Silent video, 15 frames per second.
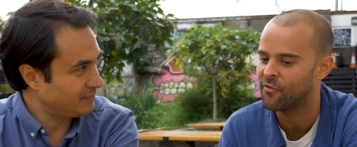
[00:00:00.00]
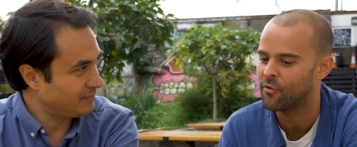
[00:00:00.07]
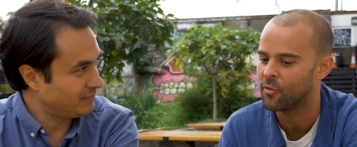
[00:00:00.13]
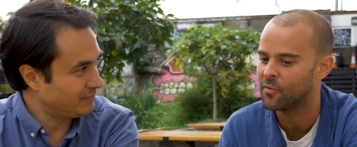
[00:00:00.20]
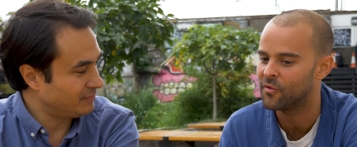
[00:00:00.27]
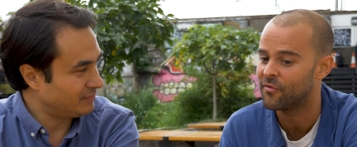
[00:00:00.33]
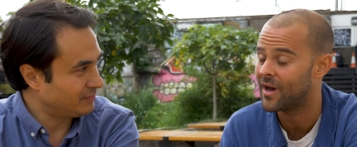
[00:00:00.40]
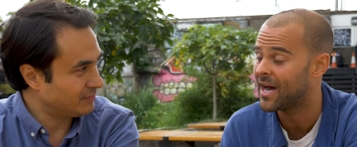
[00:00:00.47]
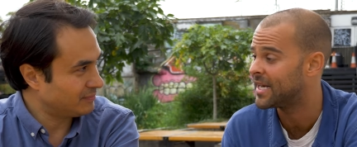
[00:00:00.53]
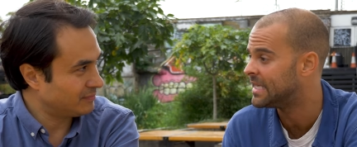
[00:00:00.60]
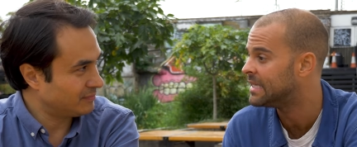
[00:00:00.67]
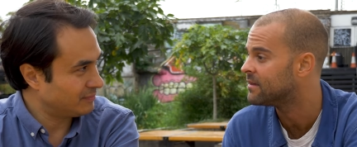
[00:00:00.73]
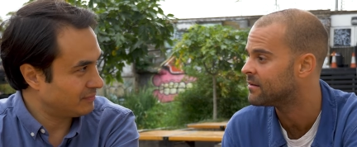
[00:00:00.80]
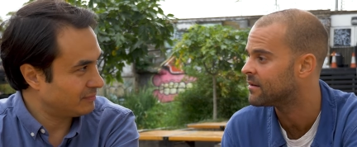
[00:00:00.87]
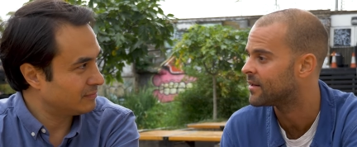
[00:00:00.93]
Speaker 1: form of
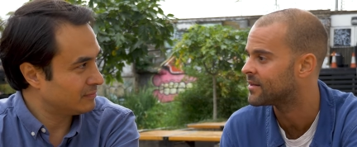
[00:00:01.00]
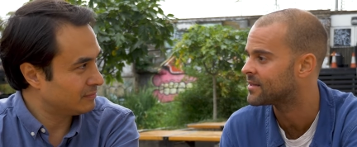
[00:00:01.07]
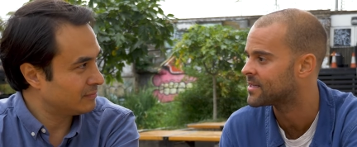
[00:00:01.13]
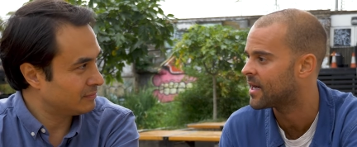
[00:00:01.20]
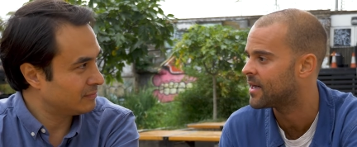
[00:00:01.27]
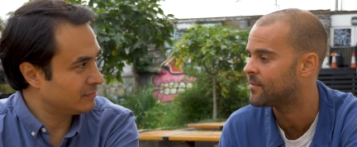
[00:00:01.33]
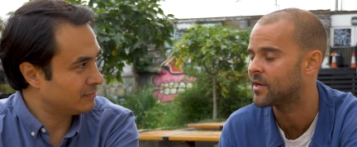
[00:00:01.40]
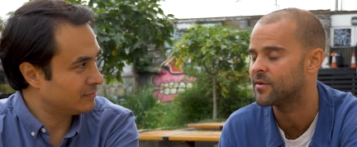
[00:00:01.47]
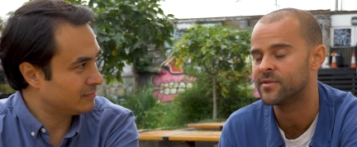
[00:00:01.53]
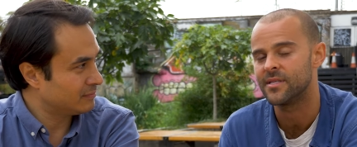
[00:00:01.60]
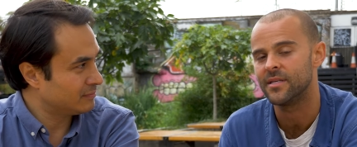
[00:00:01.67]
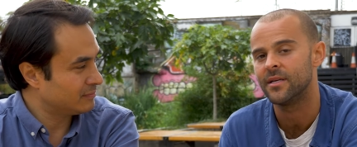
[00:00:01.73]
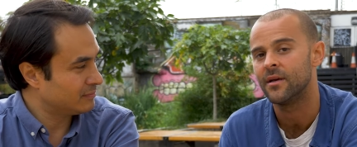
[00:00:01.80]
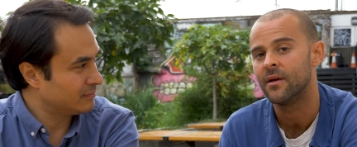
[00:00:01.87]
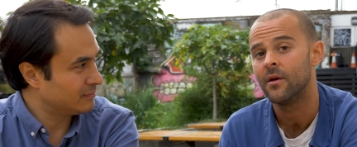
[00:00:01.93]
honey at the time. That was
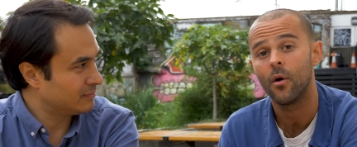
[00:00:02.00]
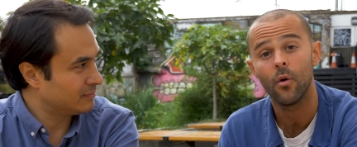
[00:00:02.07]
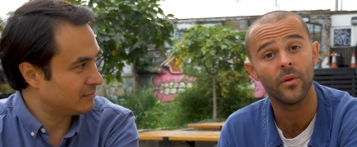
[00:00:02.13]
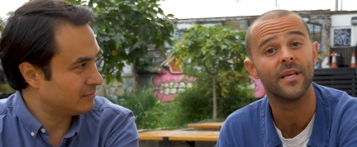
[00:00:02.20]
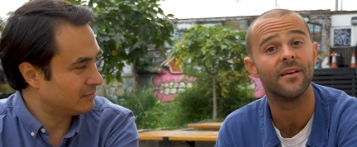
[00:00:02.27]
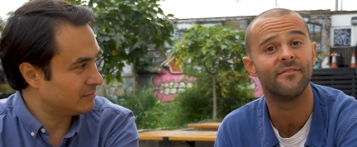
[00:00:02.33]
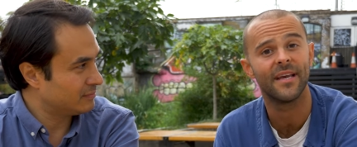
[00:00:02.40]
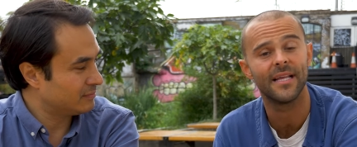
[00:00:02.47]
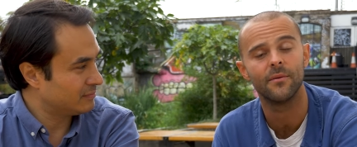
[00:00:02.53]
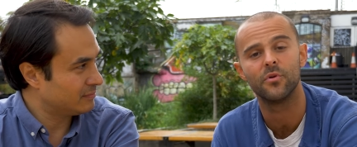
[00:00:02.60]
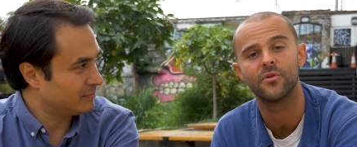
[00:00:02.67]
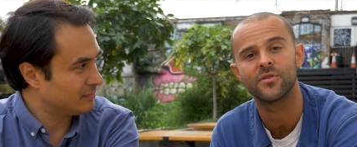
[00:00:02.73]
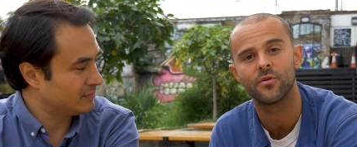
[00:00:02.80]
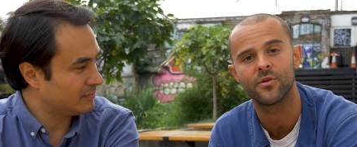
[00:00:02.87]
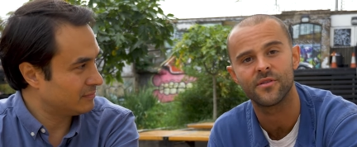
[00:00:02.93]
the only
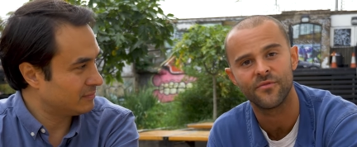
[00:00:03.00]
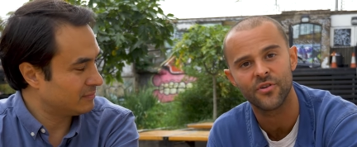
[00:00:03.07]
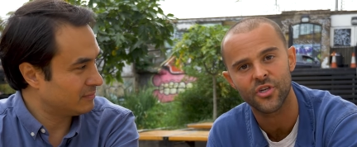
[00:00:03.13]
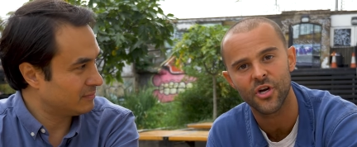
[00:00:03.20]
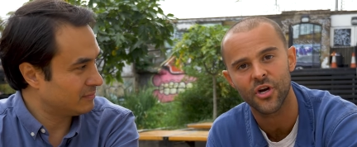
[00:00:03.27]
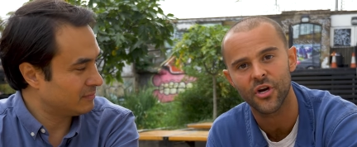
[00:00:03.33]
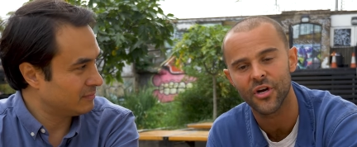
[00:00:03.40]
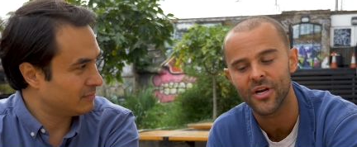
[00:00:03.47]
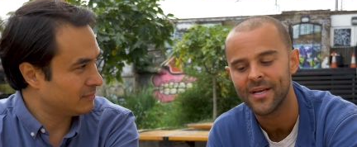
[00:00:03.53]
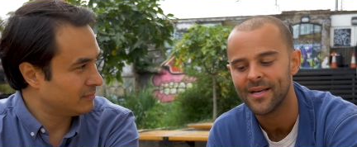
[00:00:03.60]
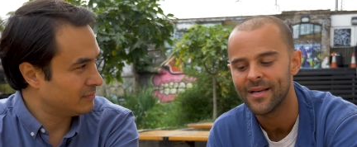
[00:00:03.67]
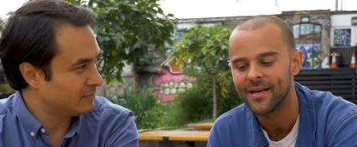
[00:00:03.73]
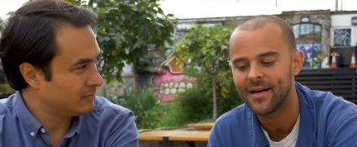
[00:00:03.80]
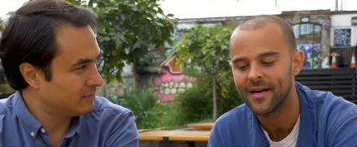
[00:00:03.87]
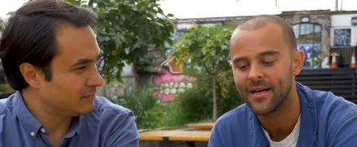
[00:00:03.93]
available source of sugar.
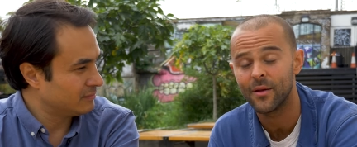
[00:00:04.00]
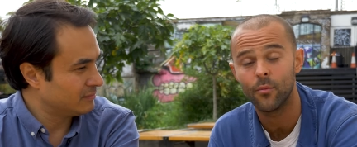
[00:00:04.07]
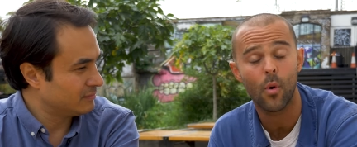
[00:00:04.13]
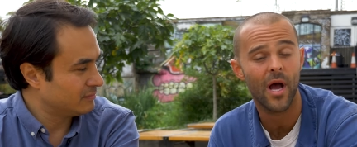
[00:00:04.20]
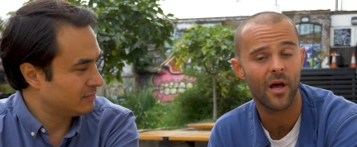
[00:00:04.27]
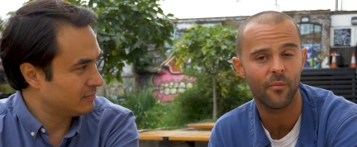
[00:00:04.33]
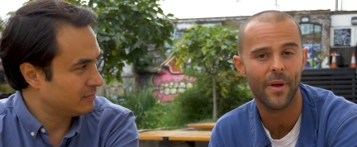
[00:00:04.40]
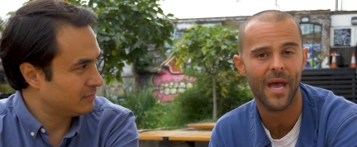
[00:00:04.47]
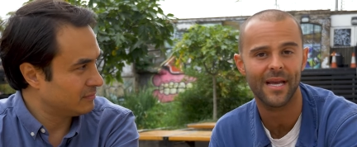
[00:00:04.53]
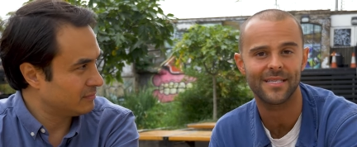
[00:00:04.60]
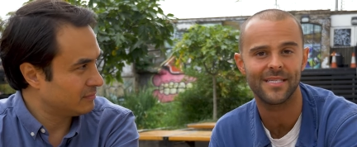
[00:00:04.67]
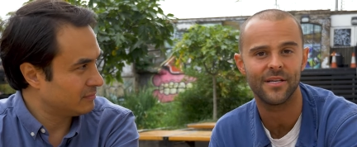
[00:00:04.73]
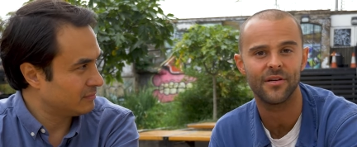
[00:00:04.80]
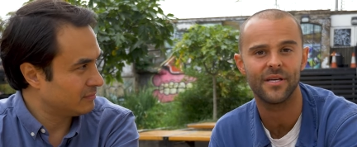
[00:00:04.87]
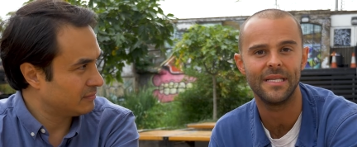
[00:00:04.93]
Uh, and wild
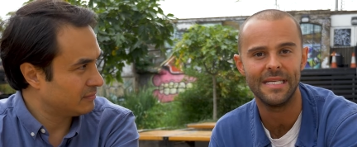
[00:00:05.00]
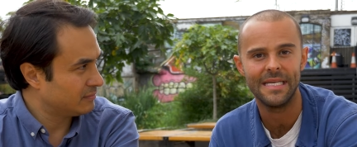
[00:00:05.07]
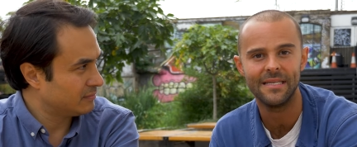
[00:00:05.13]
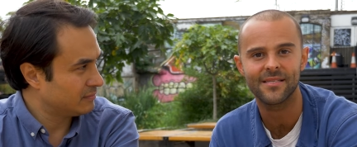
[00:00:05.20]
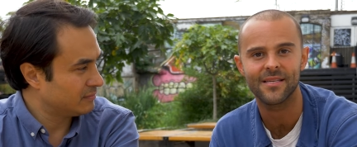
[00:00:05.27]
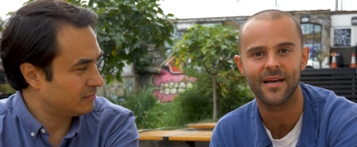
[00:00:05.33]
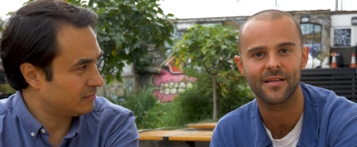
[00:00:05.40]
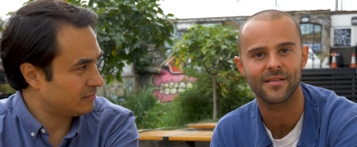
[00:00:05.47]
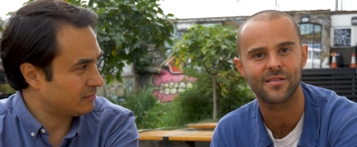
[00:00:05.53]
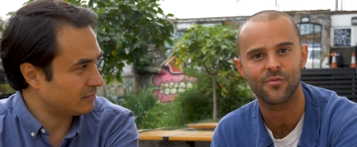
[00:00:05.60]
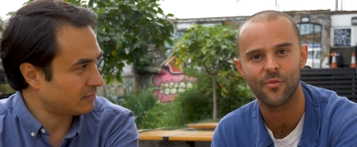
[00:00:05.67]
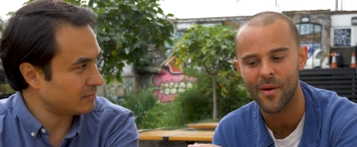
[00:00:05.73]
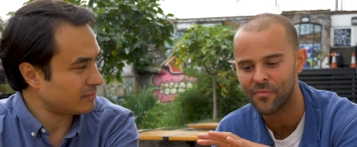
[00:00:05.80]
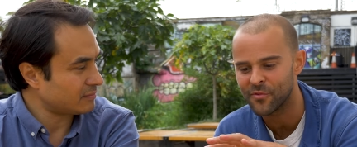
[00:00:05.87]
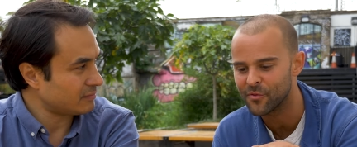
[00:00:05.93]
bacteria and yeast kind of
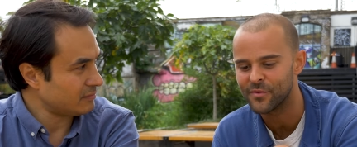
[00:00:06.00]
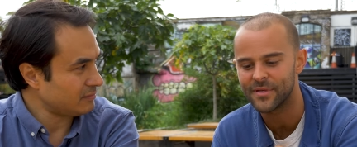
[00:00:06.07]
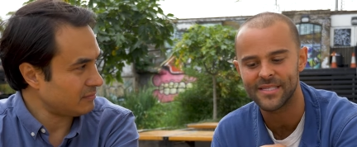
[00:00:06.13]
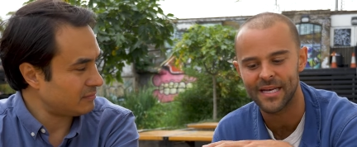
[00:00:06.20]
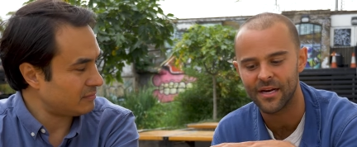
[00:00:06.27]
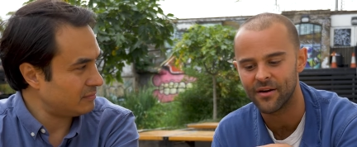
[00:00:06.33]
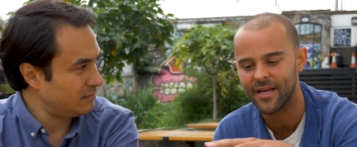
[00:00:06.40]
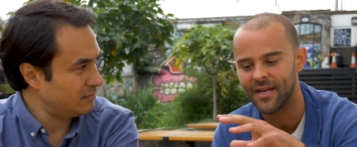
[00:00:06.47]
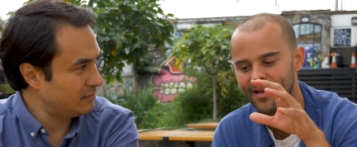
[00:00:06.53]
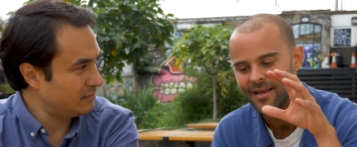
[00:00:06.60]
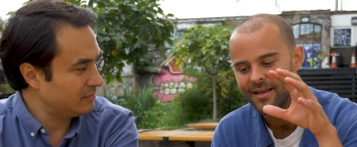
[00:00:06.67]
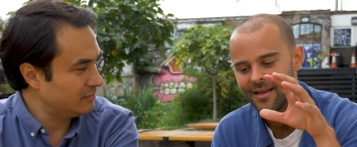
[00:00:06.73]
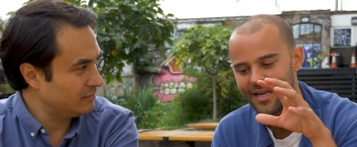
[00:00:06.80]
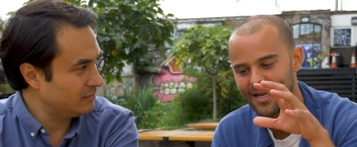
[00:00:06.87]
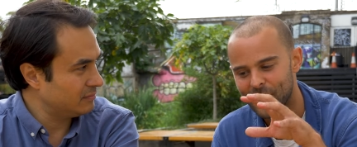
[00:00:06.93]
swept through this area
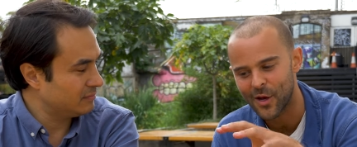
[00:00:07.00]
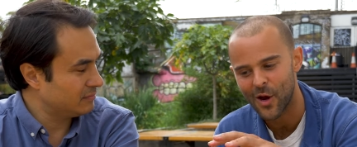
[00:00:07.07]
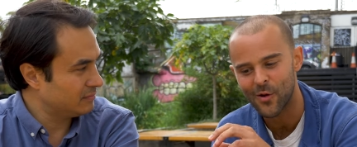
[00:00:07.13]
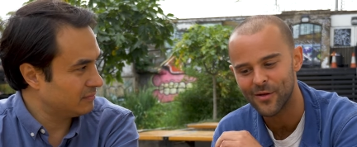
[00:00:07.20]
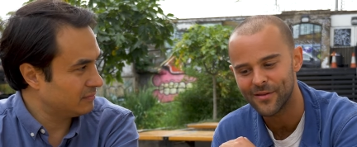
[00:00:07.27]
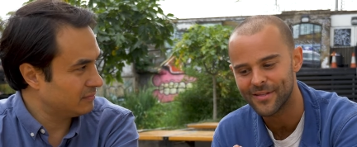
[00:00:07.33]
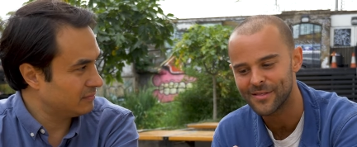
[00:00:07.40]
and coated